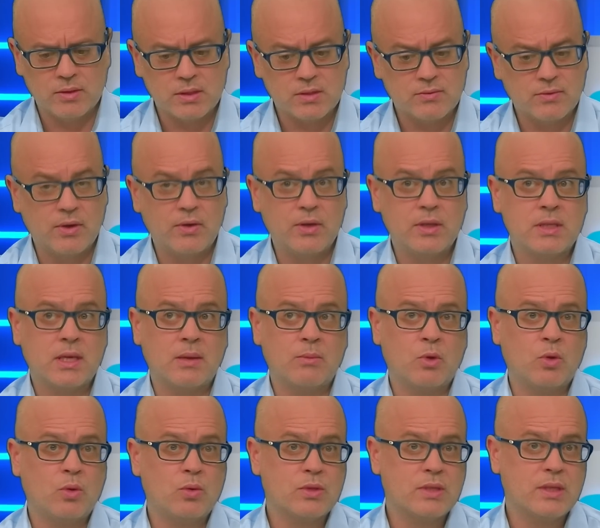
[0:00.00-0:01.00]
very same
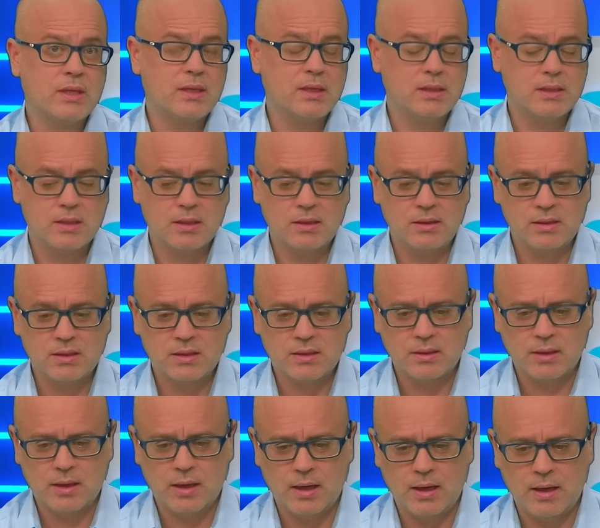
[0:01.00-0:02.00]
course in distance.
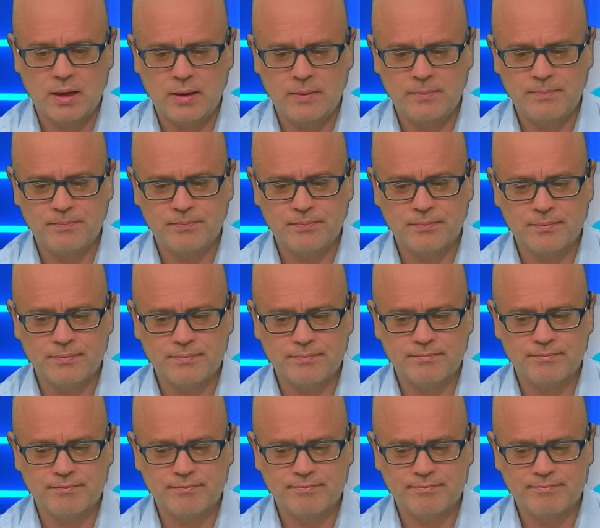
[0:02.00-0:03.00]
The
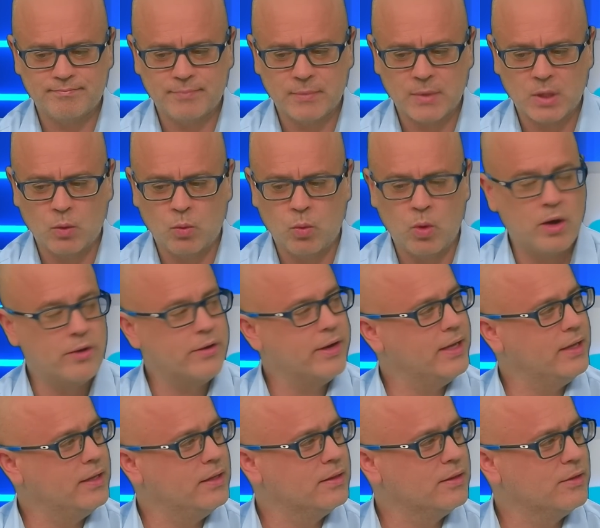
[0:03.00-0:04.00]

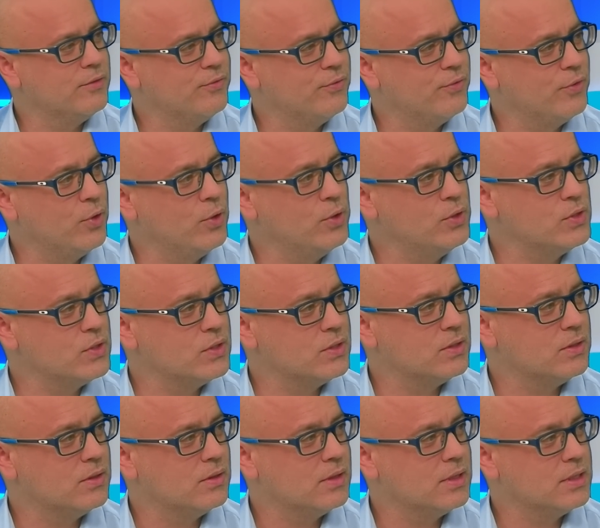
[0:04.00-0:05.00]
worry, the
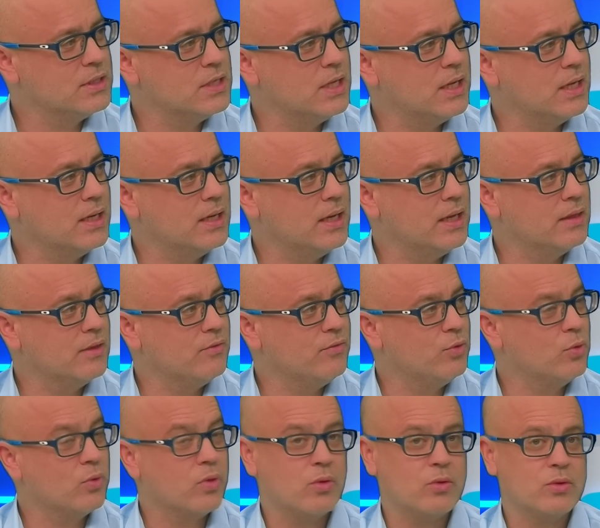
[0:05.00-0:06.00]
first, the second, and the
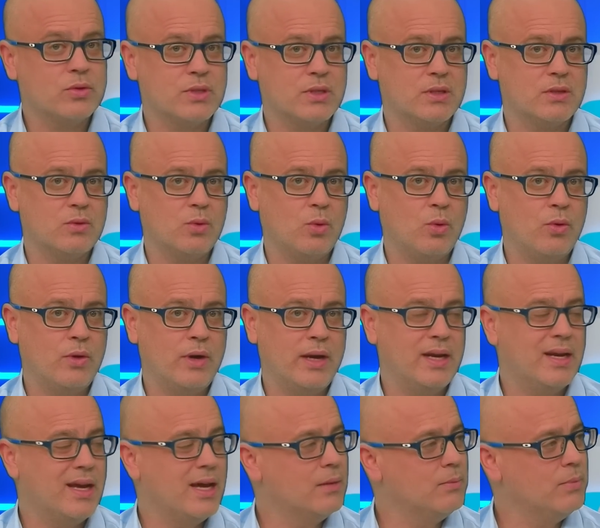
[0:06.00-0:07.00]
fourth horses all
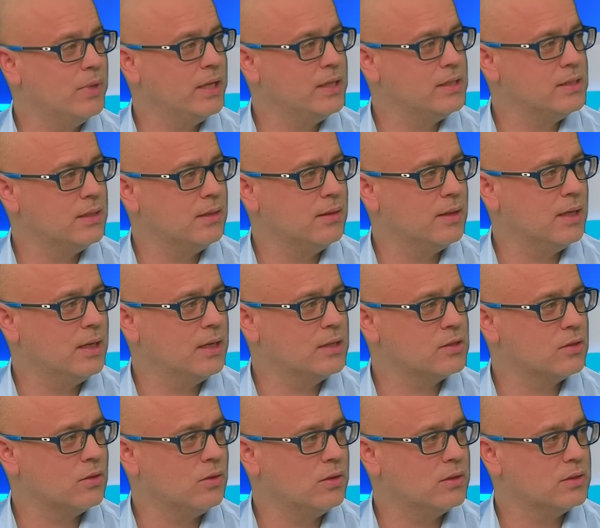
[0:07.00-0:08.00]
ran unplaced in the next
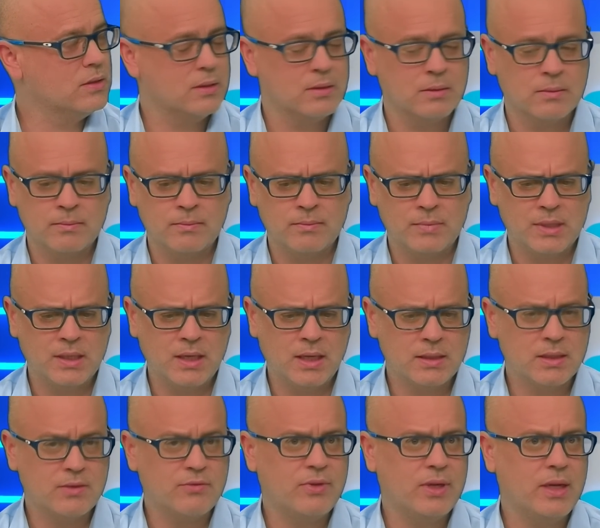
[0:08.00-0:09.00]
start. She
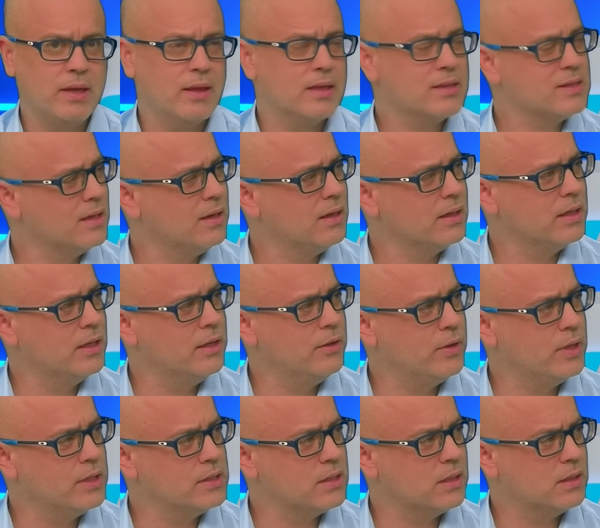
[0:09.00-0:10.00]
has a filly that's lightly
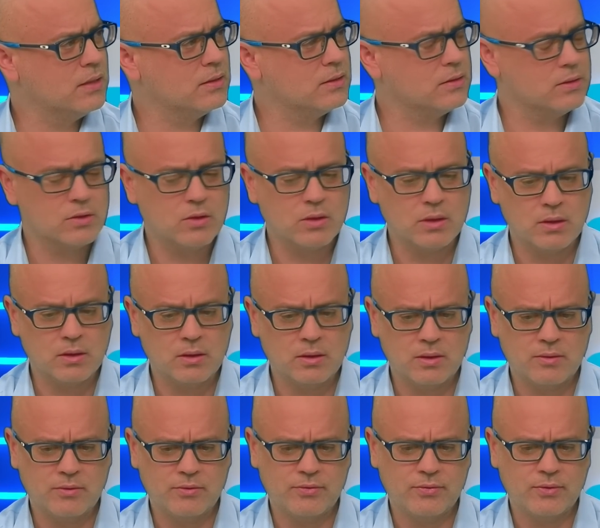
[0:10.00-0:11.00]
raced and has got a lot
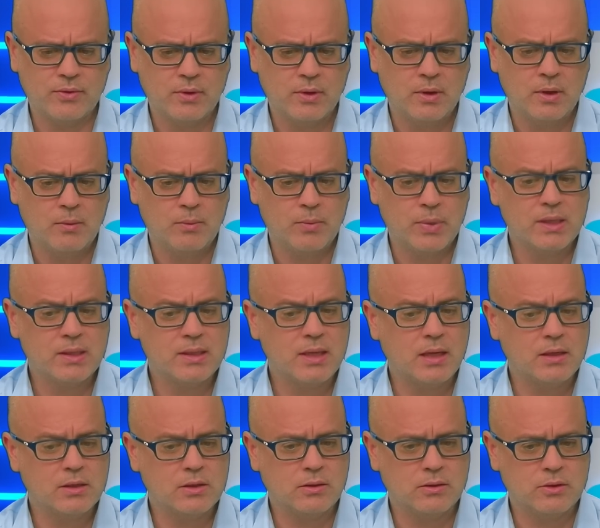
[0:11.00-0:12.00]
of
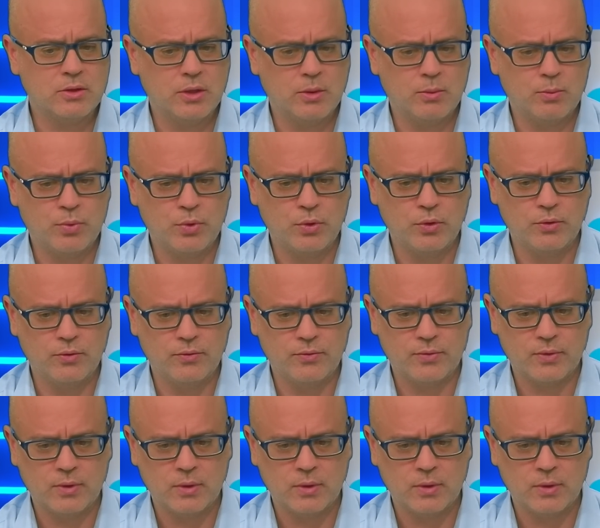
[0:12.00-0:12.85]
potential to improve.